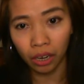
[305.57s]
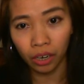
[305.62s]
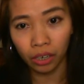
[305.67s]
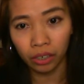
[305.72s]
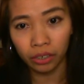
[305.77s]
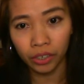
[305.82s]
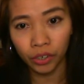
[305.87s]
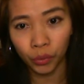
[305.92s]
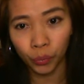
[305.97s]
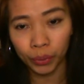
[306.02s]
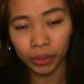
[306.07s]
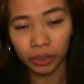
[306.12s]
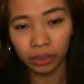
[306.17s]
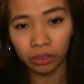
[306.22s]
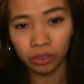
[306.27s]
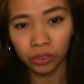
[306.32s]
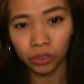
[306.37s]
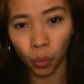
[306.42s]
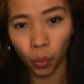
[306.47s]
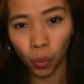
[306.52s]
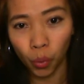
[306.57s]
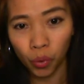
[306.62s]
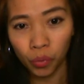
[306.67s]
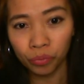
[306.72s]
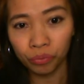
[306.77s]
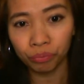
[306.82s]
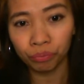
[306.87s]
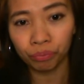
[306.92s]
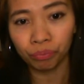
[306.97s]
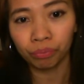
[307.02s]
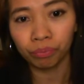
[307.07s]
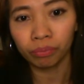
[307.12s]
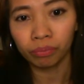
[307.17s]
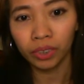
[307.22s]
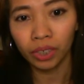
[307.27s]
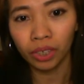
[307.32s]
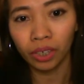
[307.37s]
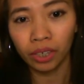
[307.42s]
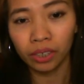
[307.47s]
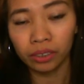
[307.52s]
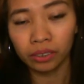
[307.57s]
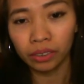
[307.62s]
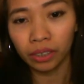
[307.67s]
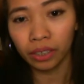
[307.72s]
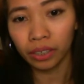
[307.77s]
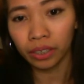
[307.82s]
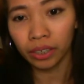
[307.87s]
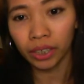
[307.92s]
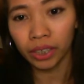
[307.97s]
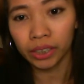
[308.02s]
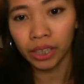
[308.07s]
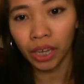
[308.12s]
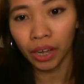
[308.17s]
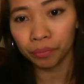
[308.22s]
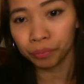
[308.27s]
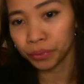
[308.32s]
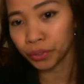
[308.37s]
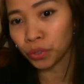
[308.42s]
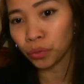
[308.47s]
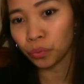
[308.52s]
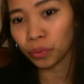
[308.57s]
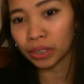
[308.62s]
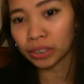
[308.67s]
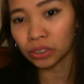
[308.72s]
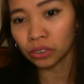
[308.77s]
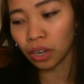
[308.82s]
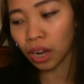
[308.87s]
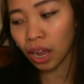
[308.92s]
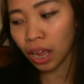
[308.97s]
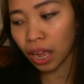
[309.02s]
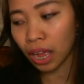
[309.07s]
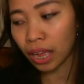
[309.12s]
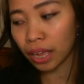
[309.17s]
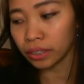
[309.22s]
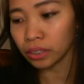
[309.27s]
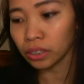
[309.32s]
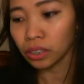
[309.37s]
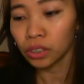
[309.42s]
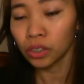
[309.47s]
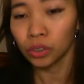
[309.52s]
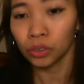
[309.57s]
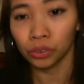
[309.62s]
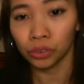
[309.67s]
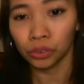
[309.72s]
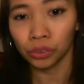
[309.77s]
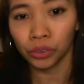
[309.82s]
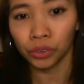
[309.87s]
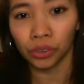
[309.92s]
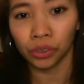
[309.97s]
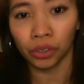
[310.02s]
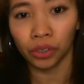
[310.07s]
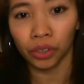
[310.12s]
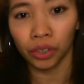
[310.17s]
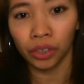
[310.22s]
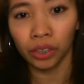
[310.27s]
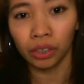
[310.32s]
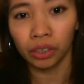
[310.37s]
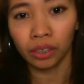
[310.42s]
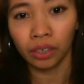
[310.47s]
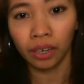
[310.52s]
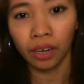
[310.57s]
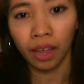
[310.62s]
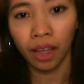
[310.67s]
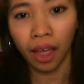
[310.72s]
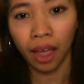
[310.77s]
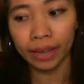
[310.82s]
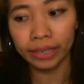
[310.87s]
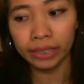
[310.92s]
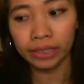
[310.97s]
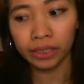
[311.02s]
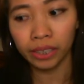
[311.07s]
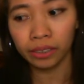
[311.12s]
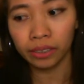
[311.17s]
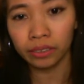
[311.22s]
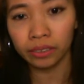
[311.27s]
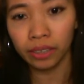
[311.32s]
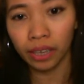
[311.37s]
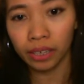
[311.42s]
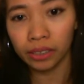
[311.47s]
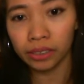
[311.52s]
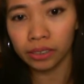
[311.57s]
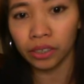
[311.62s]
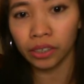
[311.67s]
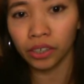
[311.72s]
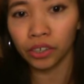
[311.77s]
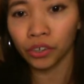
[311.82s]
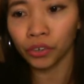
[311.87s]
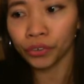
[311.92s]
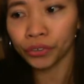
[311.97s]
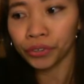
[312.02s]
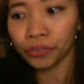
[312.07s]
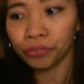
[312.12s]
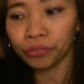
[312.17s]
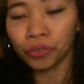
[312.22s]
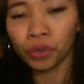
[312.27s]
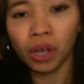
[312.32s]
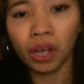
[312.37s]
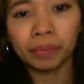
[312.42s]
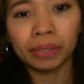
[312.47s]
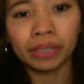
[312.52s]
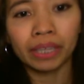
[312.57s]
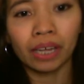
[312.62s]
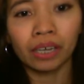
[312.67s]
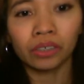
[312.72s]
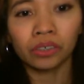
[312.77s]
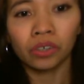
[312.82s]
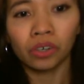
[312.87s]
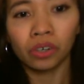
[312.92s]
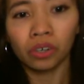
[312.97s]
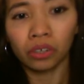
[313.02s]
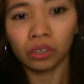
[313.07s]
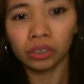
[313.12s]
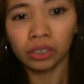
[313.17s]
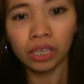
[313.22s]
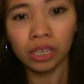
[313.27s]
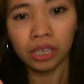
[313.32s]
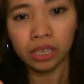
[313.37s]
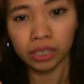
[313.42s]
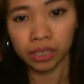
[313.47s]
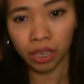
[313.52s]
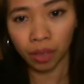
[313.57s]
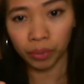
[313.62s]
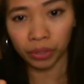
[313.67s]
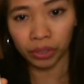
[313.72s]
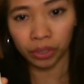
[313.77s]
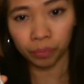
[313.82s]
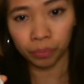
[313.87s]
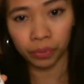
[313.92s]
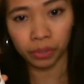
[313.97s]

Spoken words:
liquid soap. And then after you wash your hand, use your hand sanitizer, or if you have an alcohol, 70%,